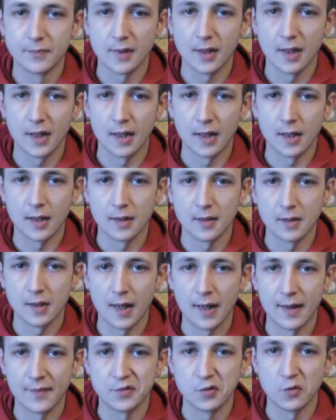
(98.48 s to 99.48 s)
and
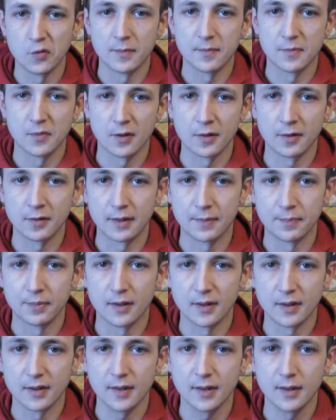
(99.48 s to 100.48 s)
I have two of them currently
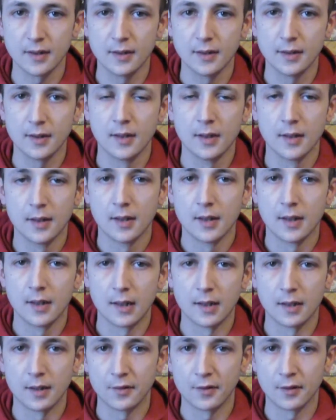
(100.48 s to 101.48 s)
plugged in,
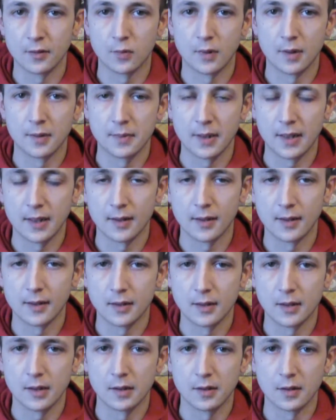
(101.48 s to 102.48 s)
and the third one being,
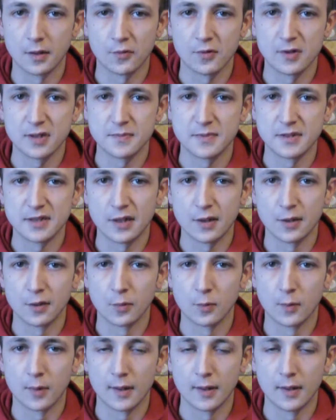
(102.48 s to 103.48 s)
the Christmas
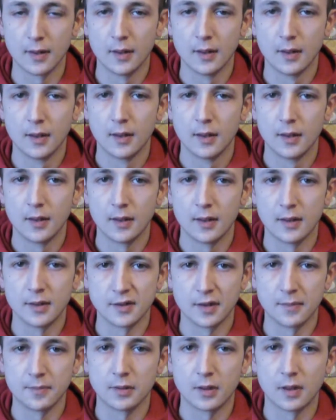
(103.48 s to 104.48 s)
year one is
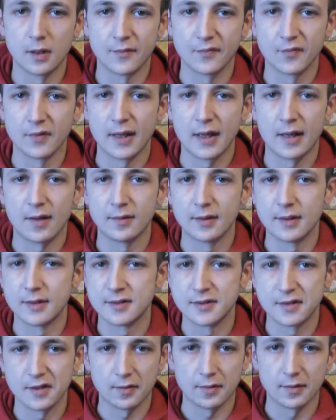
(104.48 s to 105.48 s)
unplugged for now. It's
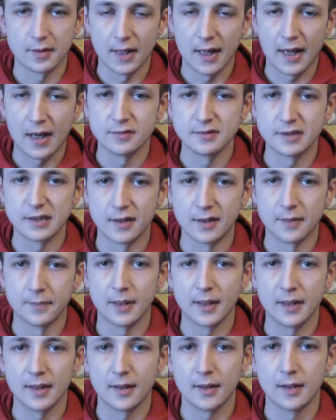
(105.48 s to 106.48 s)
still in the housing in the
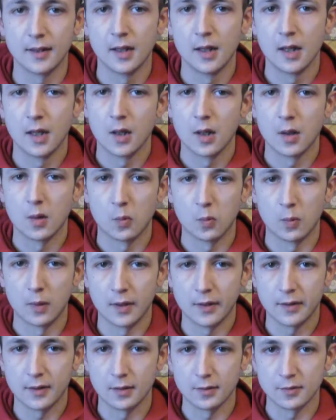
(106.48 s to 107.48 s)
bucket
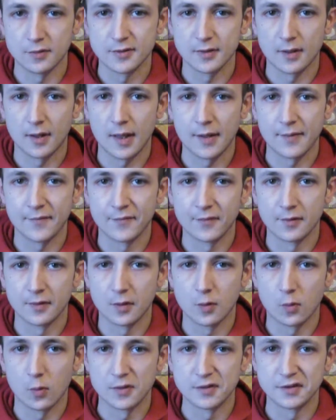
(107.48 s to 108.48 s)
with a little slot for the
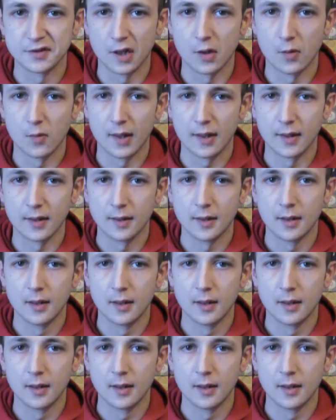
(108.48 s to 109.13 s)
cords to go in.